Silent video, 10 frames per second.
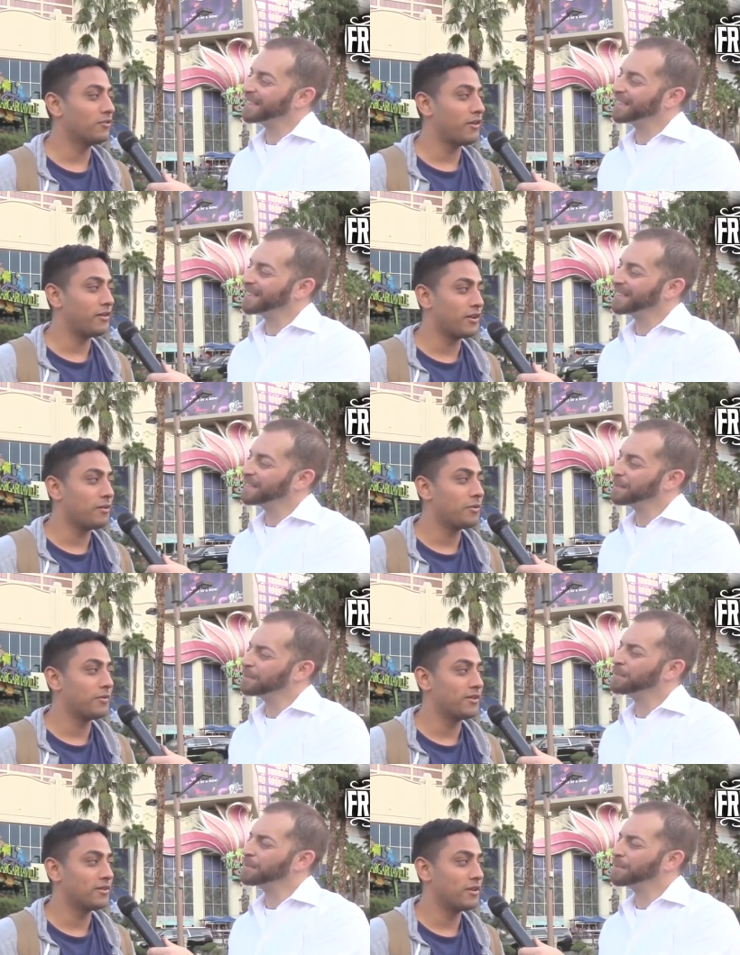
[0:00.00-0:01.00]
Speaker 1: you know, federal
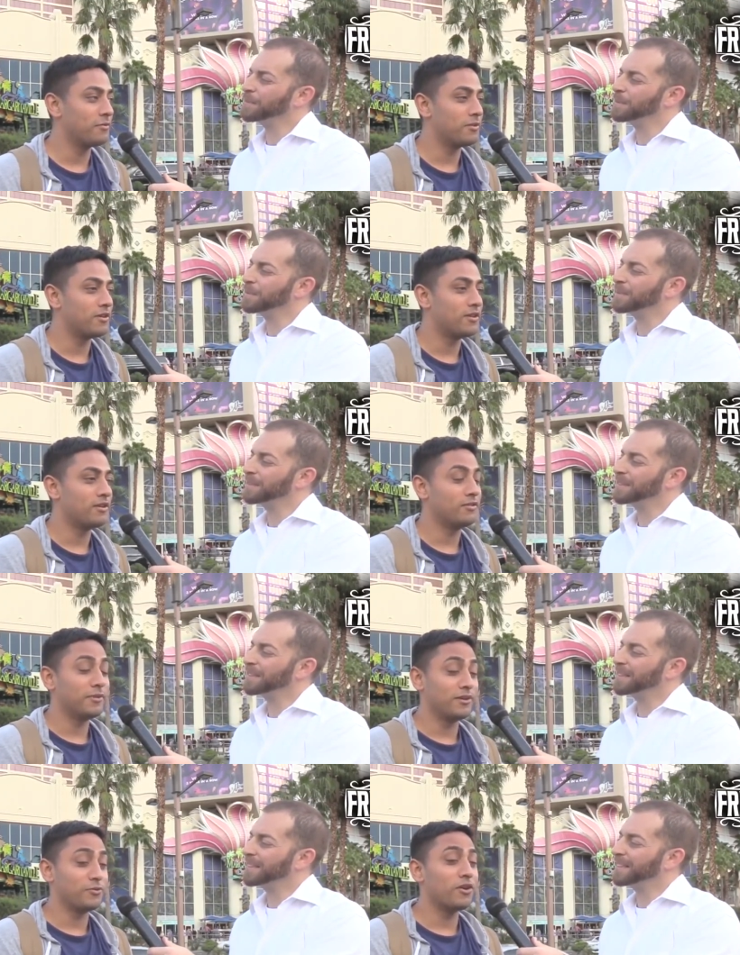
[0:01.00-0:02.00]
government,
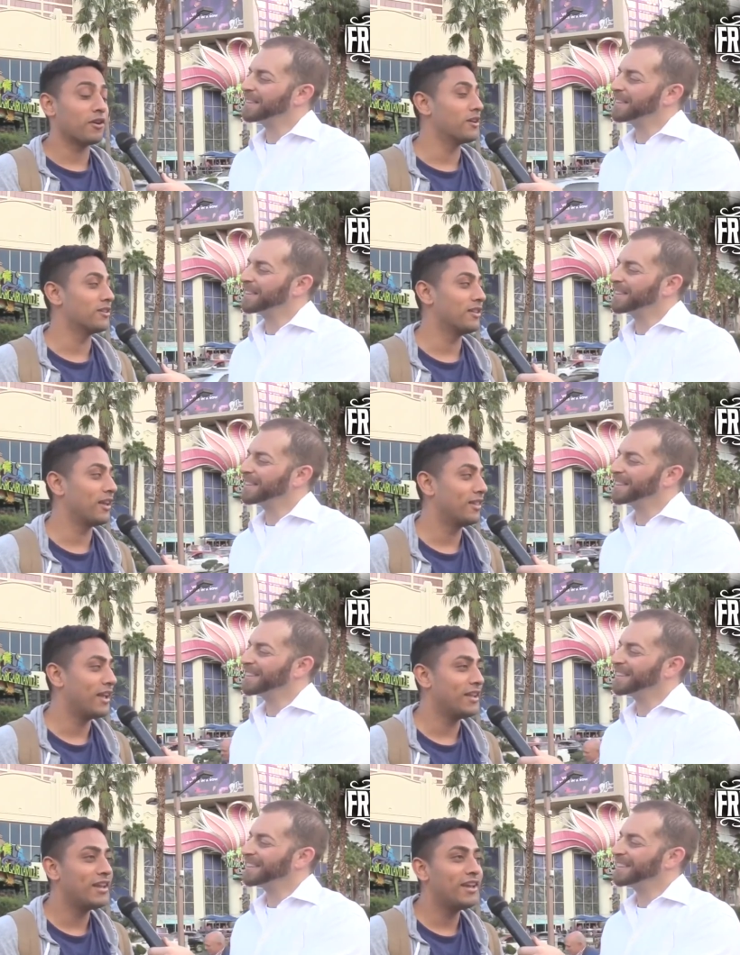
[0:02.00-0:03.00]
government workers, like
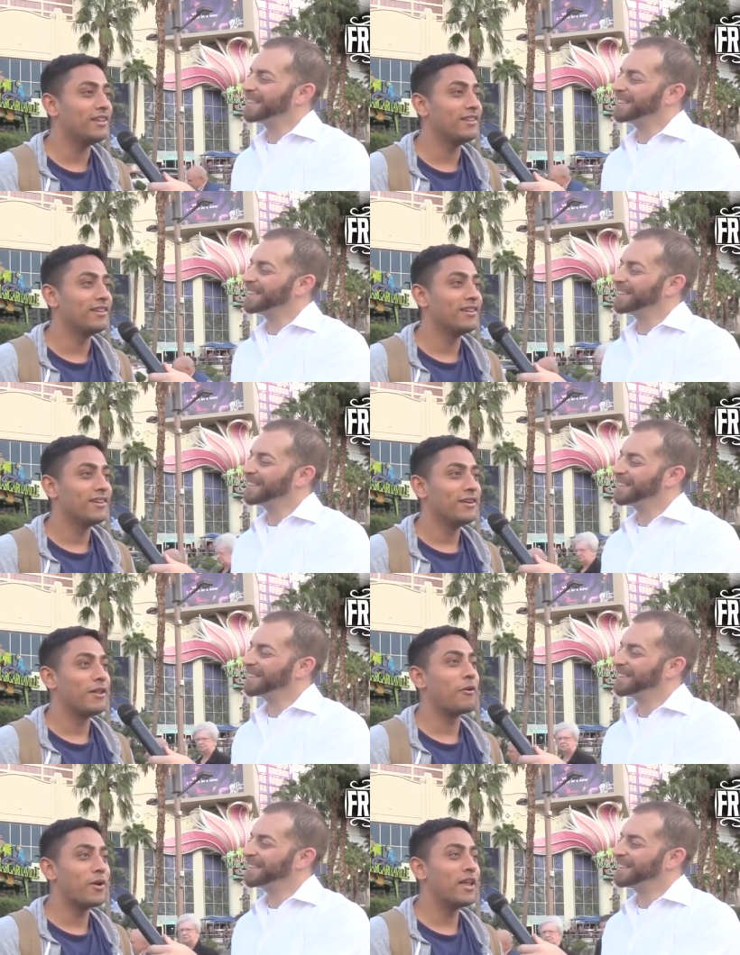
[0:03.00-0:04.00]
they need
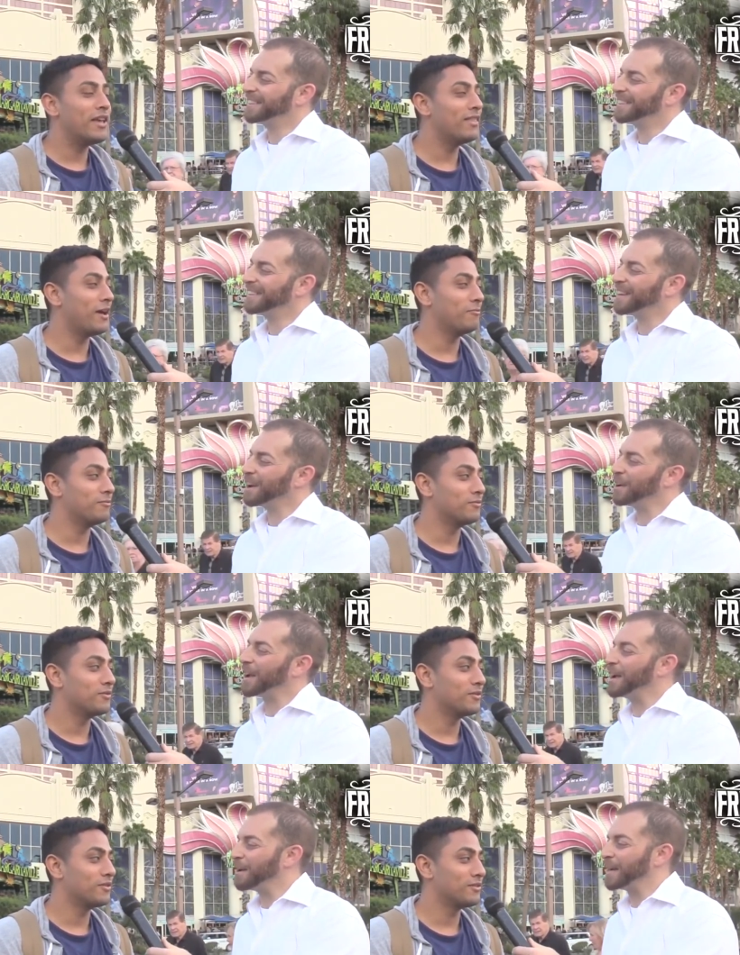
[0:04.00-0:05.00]
that we need them.
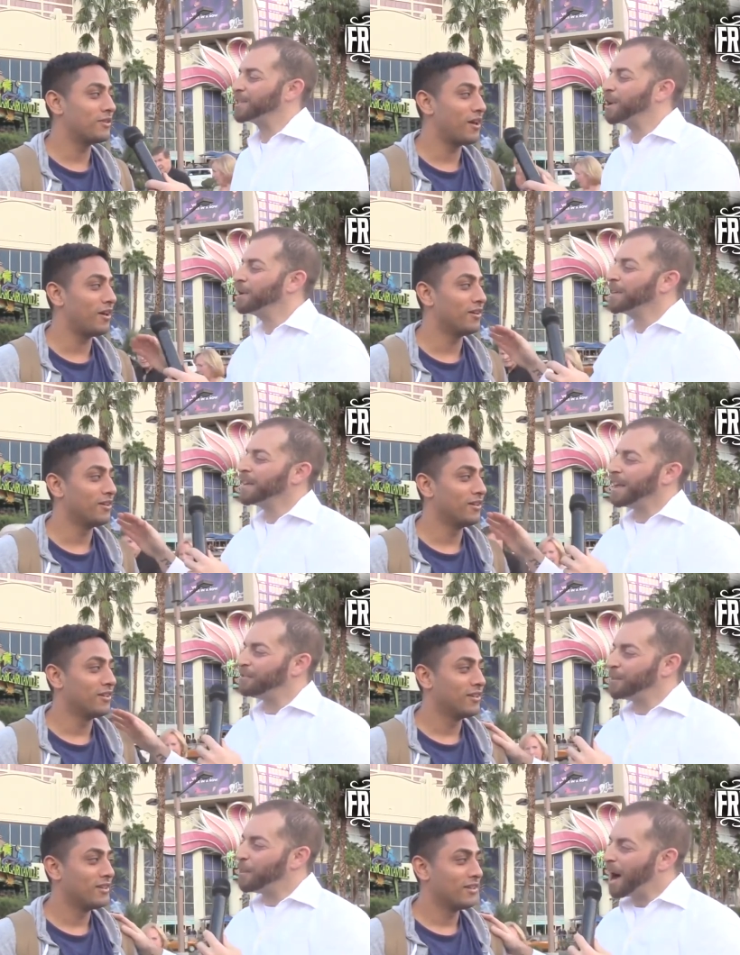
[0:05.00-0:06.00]
Okay, okay. So, so,
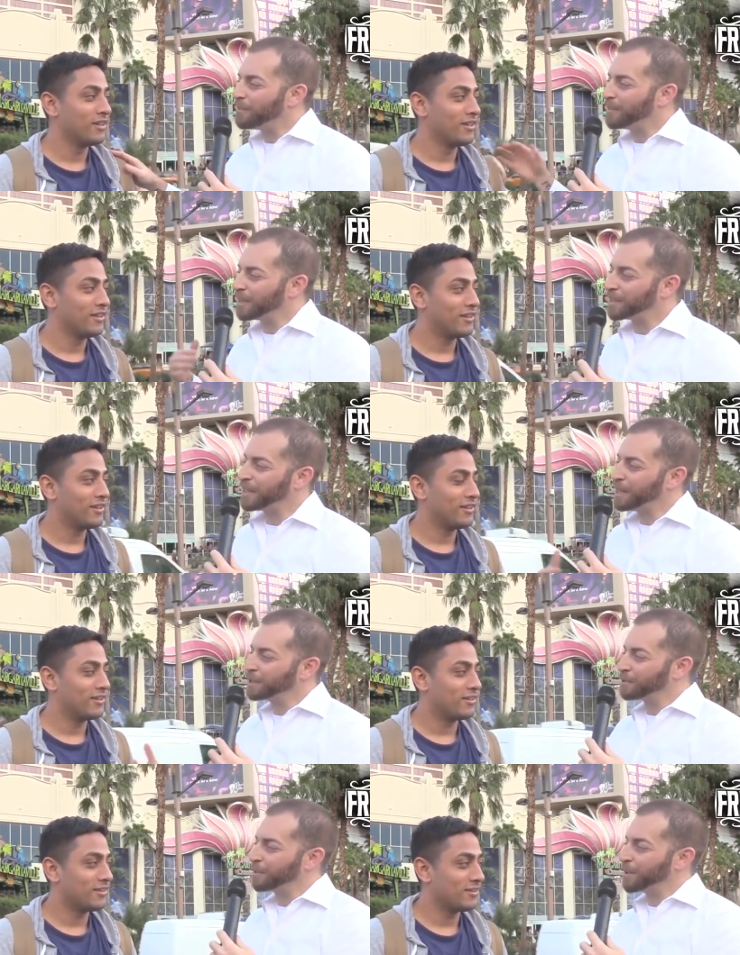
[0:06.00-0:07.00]
Speaker 2: if the mafia
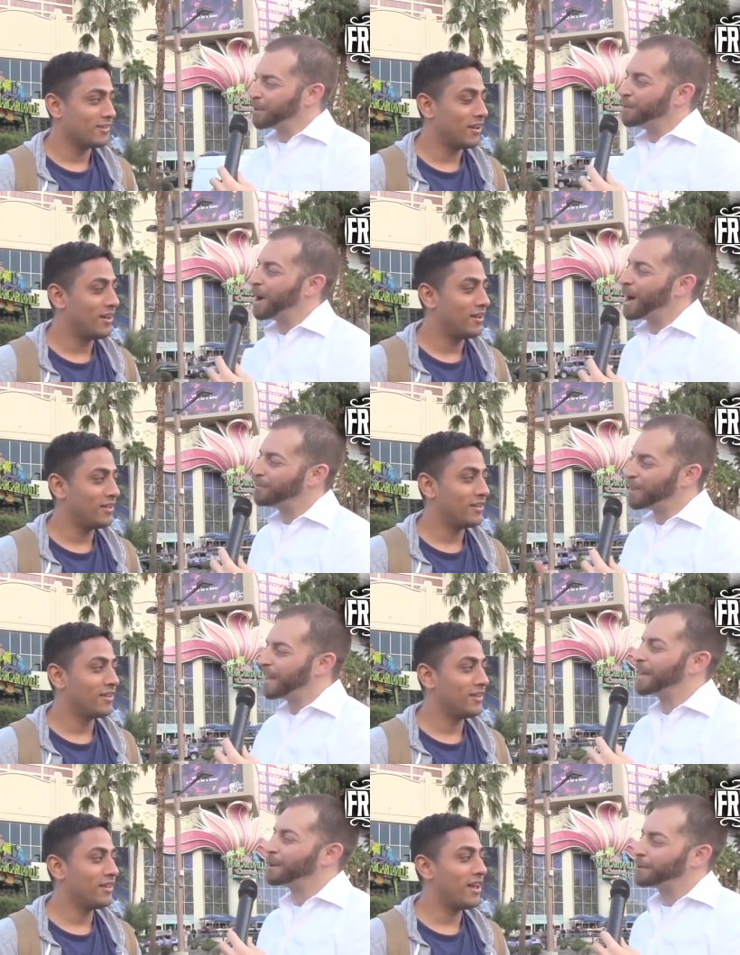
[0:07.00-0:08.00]
steals from you, the mafia
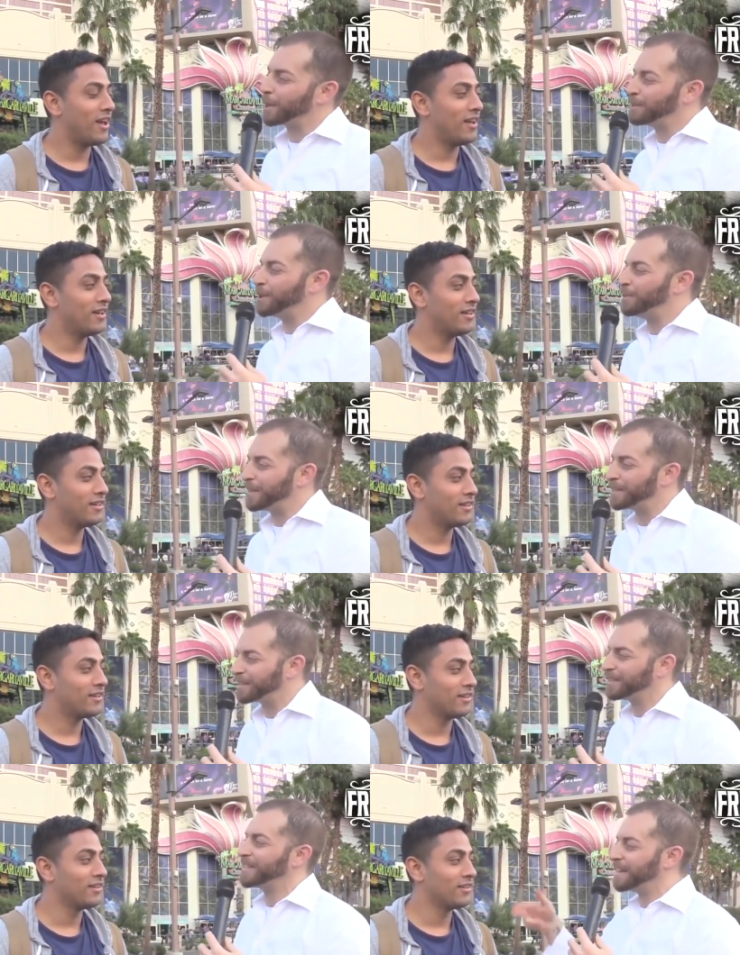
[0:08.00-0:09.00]
like goes up to your
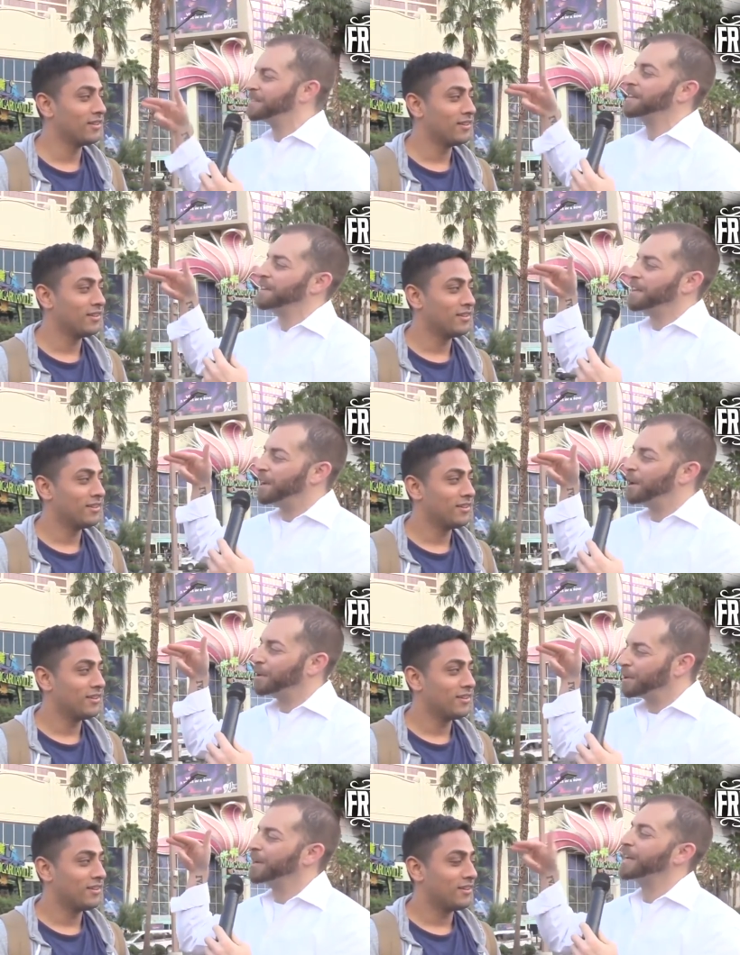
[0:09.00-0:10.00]
business and says, you know,
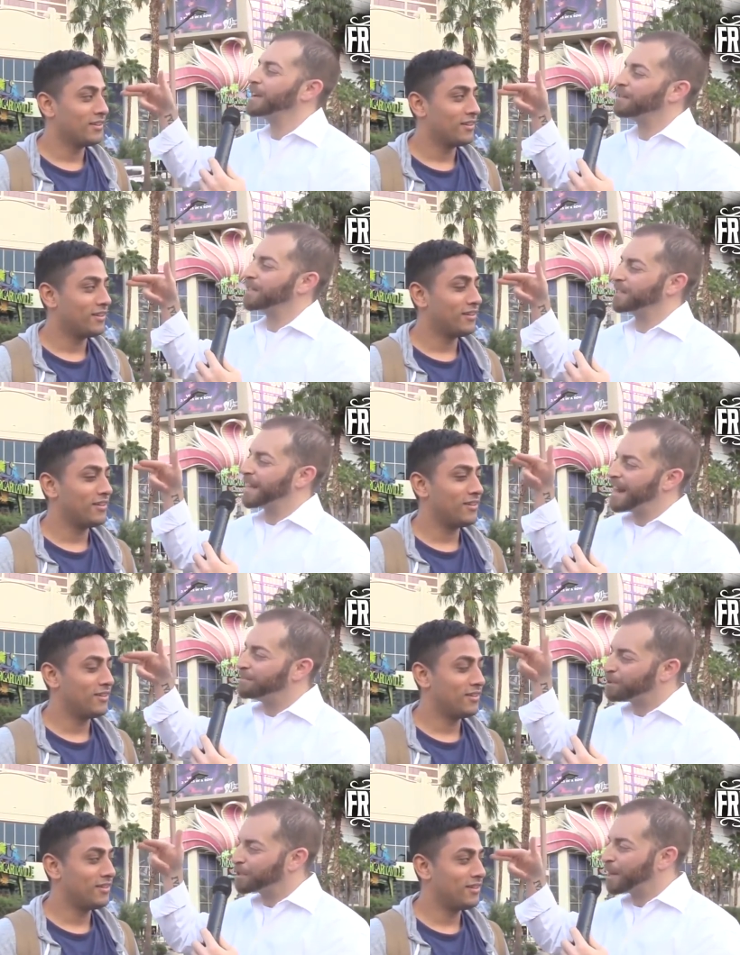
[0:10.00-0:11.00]
you're going to give us
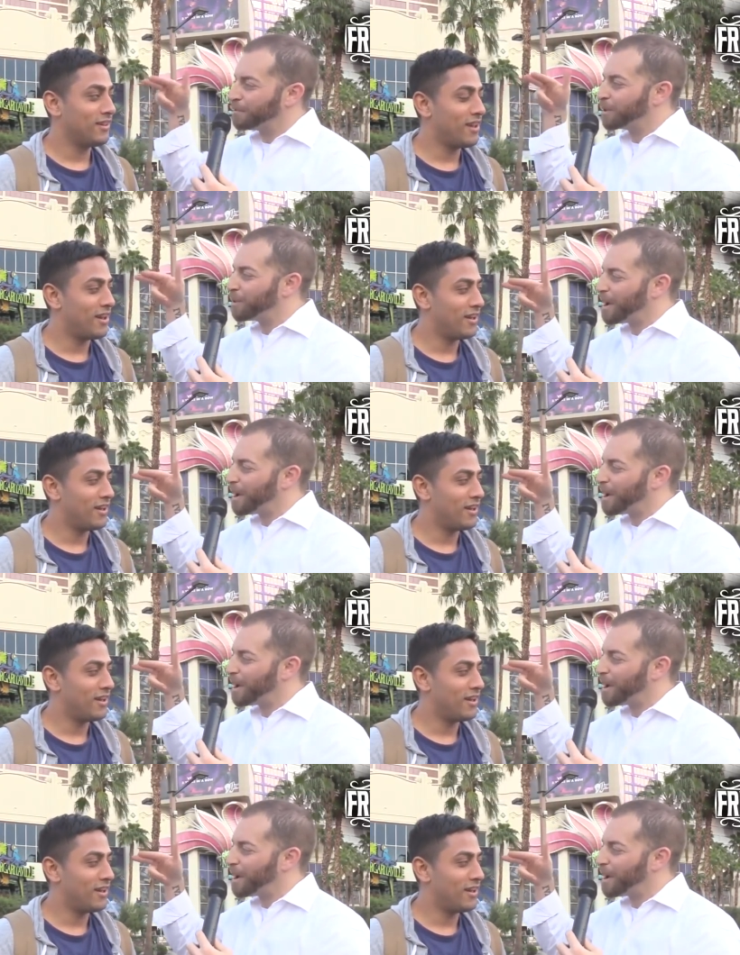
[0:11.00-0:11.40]
10% of your